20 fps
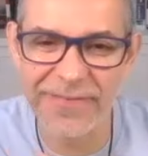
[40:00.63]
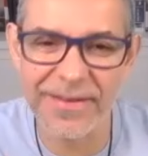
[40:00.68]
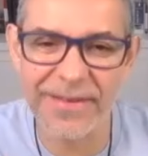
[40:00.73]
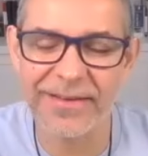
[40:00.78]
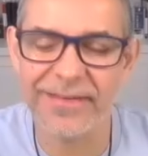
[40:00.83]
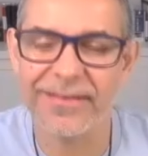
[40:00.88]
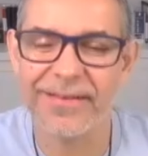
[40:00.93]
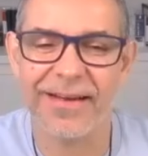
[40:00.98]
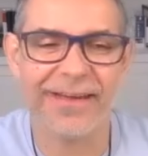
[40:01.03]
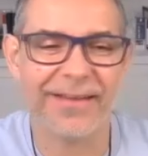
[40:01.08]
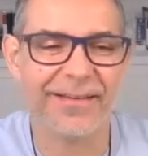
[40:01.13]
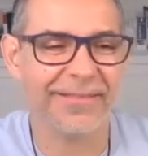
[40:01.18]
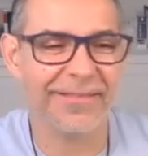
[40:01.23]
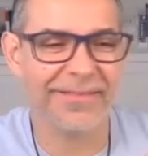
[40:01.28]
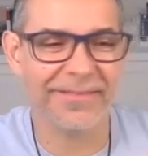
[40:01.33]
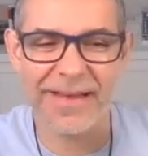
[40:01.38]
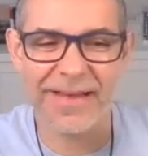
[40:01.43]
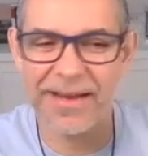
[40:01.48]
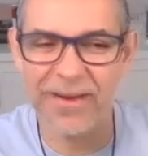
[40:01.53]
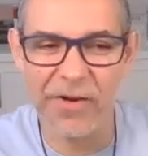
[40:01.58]
diving. I,
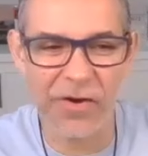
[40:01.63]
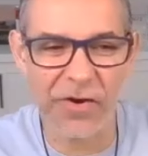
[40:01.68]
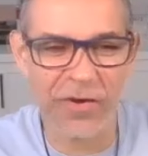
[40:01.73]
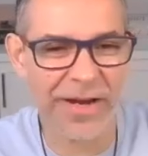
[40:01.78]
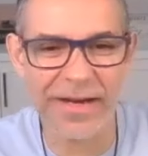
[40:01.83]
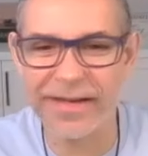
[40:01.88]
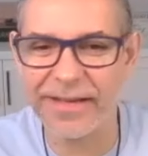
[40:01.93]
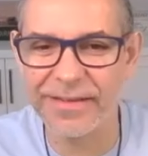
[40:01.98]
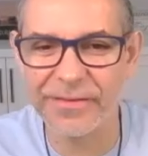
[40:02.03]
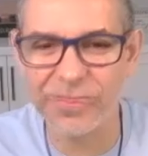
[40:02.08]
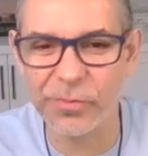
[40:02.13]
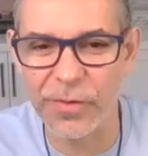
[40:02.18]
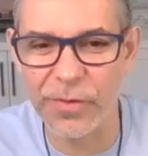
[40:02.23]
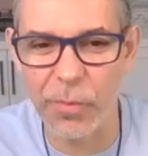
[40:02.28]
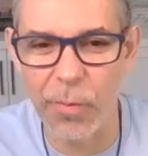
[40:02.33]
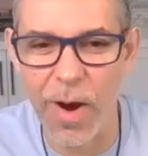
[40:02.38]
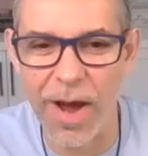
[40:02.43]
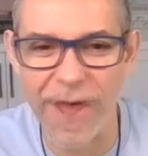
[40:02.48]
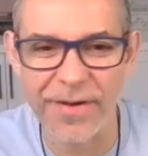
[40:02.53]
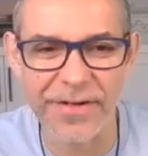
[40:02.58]
I, I love getting into
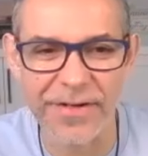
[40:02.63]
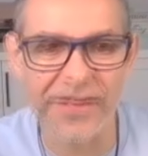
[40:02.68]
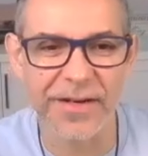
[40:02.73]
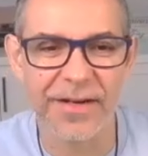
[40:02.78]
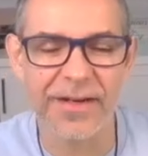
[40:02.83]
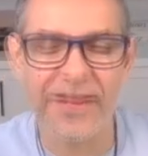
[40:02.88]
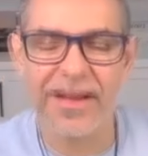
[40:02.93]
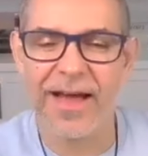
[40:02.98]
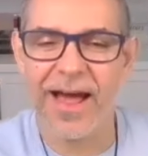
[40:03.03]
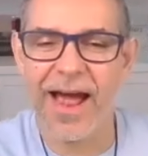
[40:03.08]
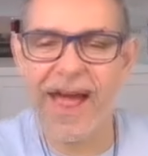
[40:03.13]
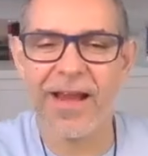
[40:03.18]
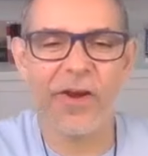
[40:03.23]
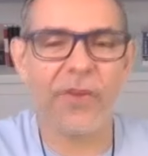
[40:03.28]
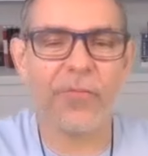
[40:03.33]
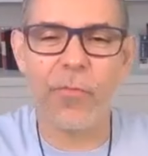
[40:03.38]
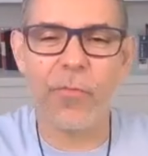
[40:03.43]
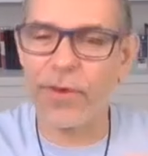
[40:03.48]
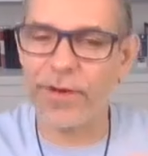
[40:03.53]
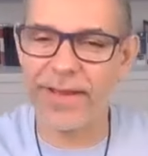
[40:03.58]
the water. I
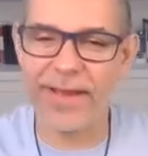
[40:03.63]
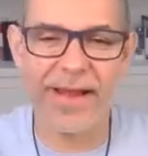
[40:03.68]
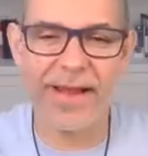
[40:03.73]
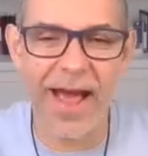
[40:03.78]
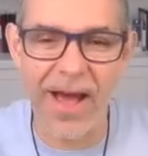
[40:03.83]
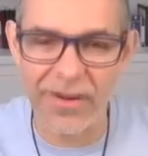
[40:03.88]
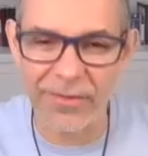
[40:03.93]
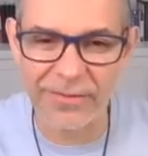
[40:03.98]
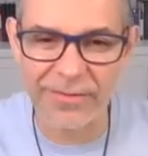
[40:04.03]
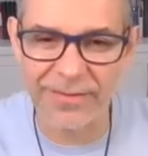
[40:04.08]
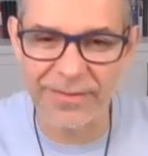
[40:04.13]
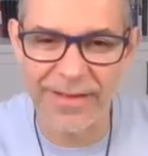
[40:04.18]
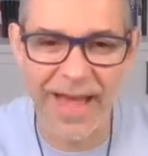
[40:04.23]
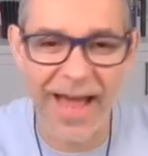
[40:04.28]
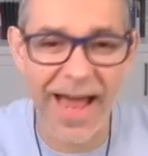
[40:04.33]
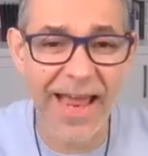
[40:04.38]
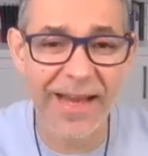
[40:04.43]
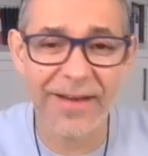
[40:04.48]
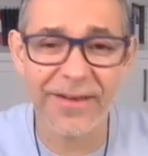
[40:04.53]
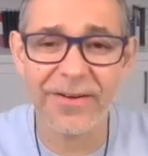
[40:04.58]
love working out.
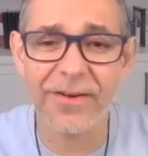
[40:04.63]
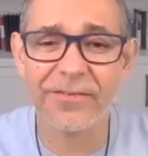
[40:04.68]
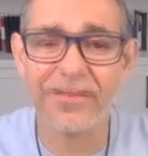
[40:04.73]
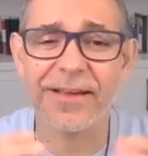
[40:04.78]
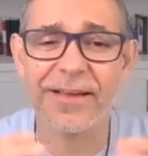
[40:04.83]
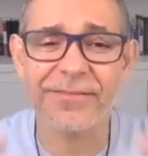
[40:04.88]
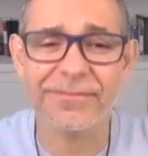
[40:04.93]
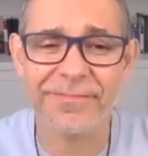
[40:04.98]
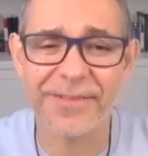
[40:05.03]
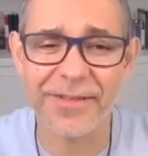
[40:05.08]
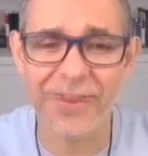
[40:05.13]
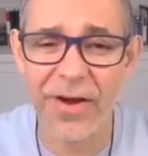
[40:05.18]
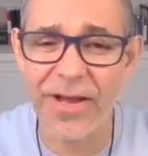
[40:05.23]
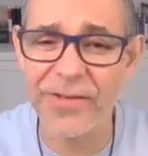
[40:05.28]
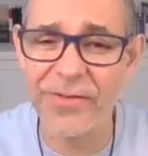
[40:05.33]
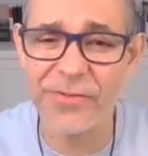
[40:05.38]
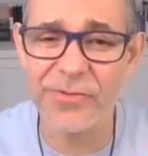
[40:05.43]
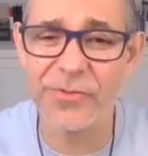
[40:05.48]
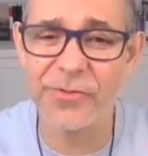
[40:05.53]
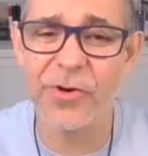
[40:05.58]
I, I, you know,
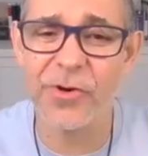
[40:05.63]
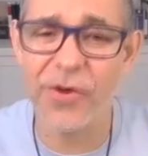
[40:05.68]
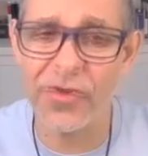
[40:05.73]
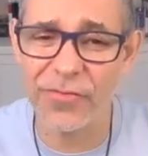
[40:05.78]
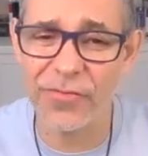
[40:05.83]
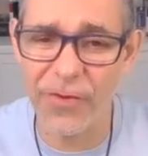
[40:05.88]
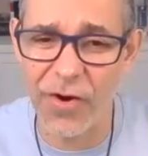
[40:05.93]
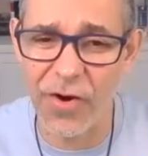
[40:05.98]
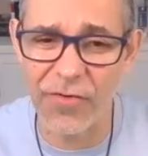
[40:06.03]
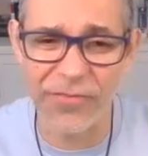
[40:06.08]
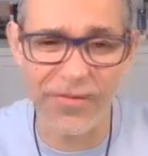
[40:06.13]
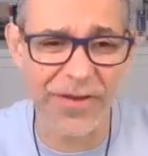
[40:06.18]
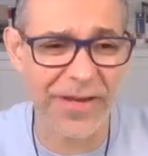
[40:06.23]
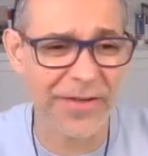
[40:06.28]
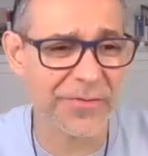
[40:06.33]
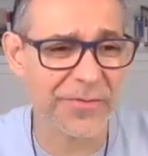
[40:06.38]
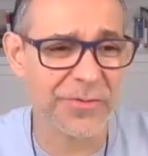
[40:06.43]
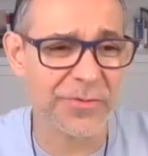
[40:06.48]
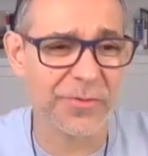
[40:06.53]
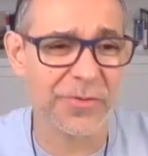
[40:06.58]
I used to love coffee.
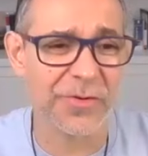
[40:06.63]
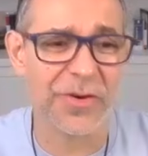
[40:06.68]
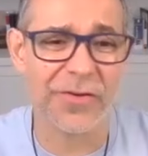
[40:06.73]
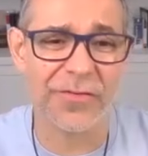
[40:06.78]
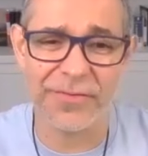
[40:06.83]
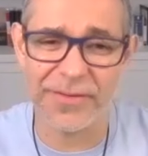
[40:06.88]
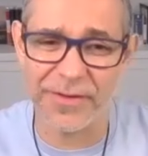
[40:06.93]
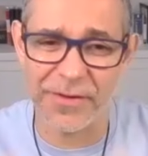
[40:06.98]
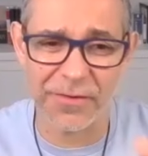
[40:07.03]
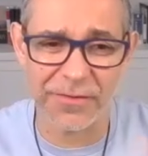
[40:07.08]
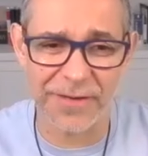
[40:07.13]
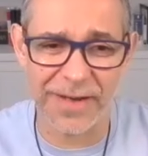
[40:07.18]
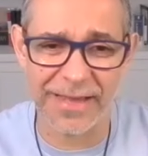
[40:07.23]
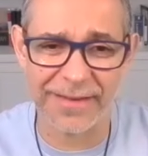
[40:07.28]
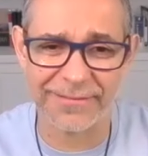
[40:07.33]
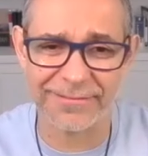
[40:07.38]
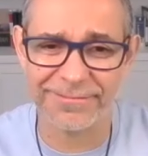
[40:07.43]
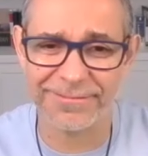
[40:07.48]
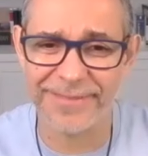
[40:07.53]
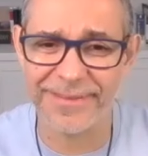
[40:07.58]
I used to love, you know,
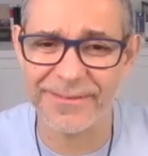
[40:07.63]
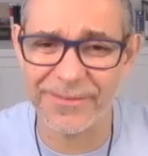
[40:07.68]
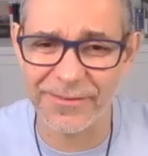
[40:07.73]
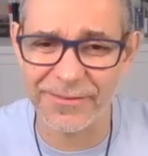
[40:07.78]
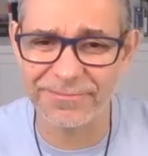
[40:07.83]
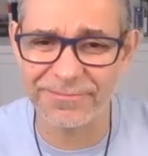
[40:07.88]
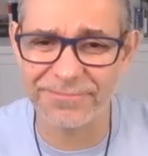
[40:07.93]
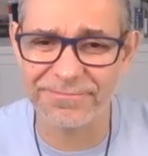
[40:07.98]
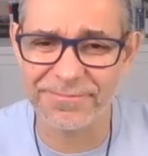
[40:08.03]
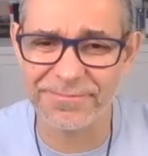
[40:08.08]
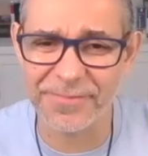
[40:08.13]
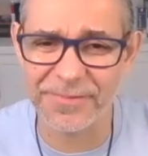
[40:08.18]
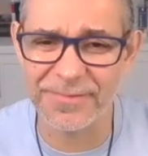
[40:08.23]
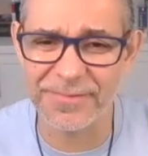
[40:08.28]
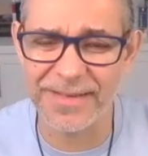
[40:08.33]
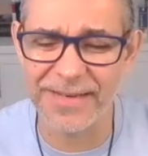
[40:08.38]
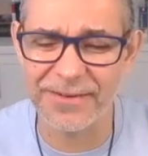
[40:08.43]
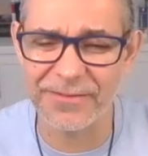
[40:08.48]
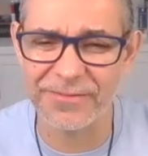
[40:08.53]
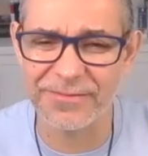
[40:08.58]
like, you
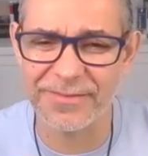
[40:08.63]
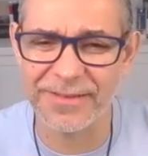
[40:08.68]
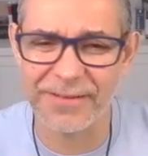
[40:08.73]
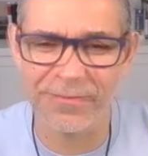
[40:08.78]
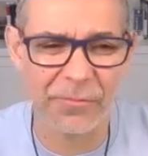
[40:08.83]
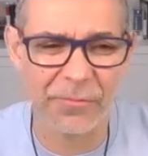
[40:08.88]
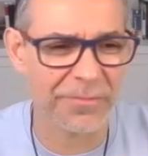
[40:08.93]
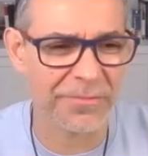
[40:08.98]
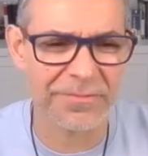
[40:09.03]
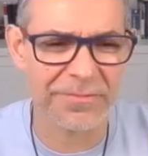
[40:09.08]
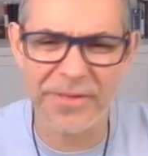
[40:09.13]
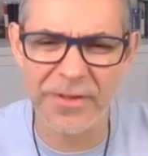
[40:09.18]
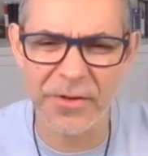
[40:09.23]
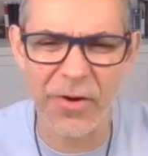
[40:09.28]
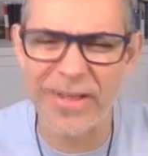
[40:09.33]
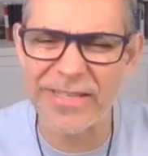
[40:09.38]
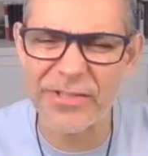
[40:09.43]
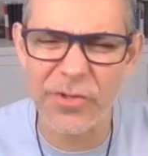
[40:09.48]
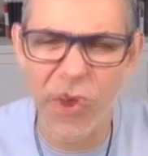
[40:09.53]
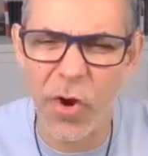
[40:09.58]
know, you know, you
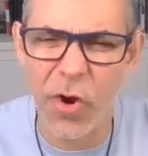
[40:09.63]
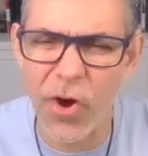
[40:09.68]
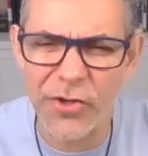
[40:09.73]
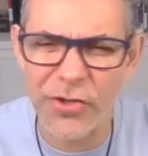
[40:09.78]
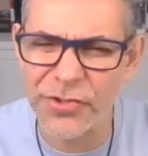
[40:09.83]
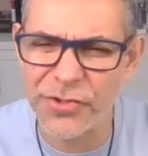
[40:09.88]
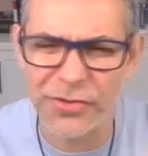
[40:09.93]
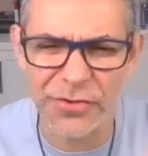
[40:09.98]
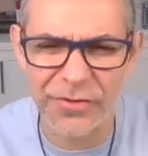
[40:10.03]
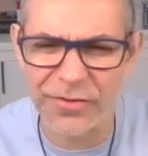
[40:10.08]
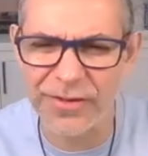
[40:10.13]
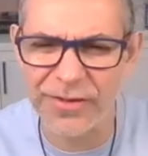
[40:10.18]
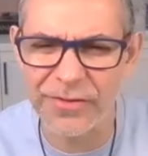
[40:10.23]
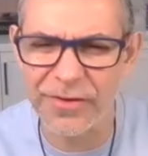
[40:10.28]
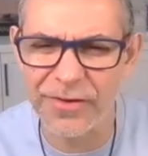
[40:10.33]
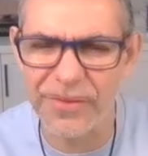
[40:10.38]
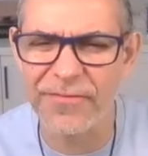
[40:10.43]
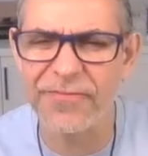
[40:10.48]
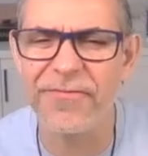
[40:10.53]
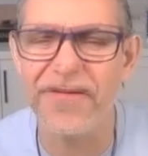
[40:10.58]
know, a scotch or you
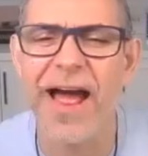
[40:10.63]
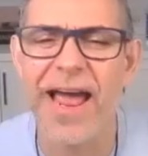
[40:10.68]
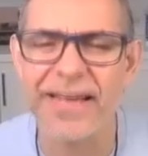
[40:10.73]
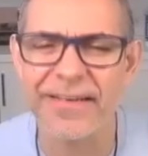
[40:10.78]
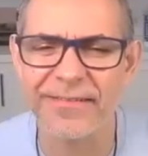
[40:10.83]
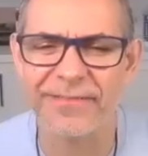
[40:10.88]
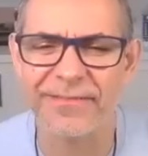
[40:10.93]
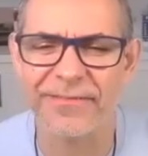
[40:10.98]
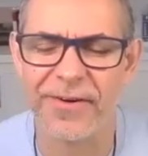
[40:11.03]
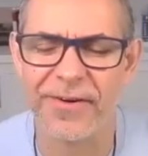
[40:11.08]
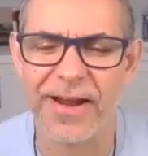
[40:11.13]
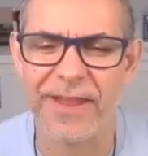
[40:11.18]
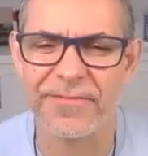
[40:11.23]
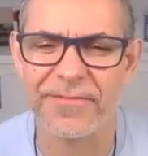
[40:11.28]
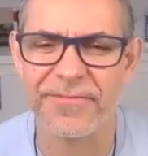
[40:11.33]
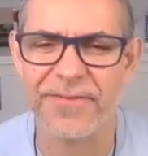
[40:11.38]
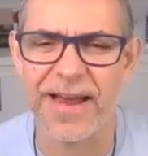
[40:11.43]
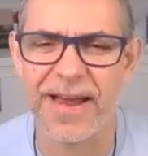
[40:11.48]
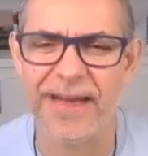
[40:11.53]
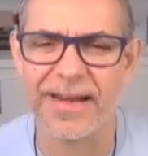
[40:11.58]
know, a fine,
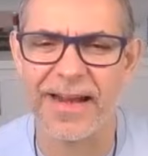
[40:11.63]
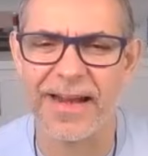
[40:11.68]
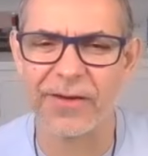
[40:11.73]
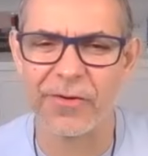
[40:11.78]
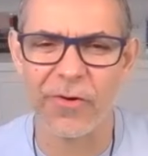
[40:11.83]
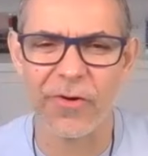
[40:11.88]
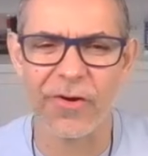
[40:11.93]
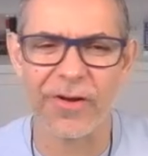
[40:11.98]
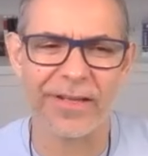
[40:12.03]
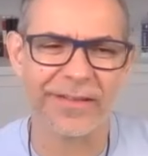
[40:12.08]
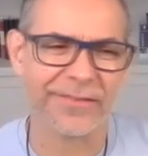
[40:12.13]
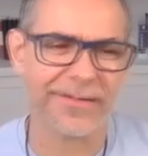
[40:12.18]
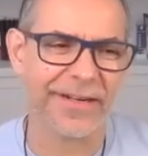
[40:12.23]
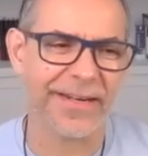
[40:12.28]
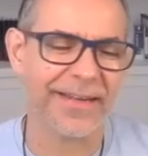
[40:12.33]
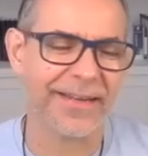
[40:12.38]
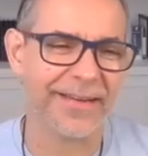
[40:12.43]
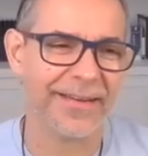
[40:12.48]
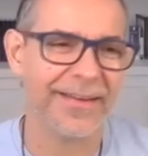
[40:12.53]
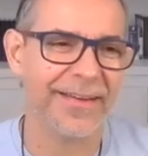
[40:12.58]
fine, fine alcoholic
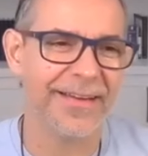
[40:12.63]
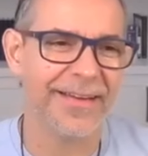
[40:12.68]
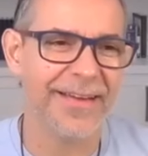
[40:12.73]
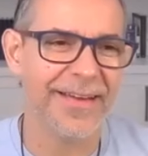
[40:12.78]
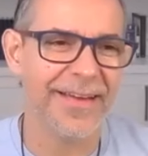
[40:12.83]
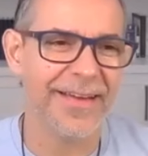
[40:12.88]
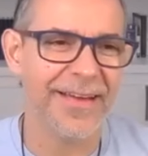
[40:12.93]
drink.